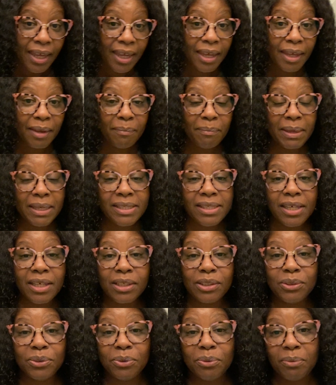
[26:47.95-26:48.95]
It may take
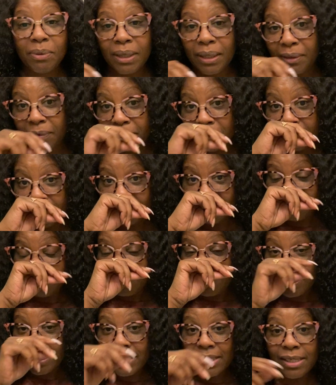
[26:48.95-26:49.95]
a little while.
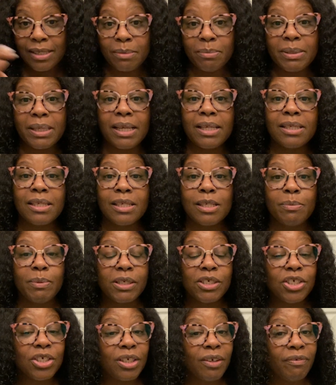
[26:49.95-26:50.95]
Because sometimes,
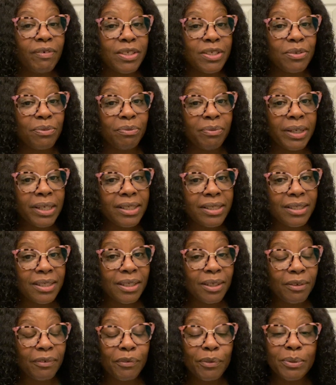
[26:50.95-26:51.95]
especially if it's a
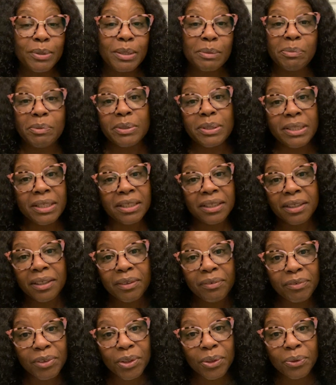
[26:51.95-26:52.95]
relative who's supposed to
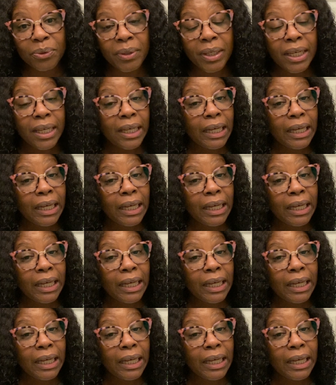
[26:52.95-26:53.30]
love you,